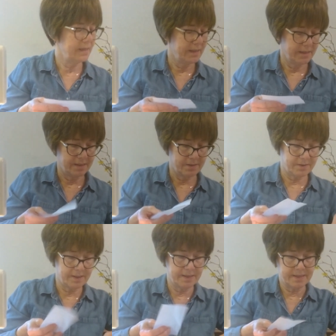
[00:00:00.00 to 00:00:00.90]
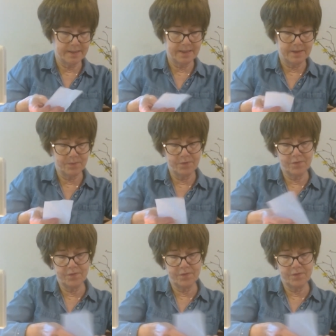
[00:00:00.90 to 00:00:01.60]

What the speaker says: all right, and that would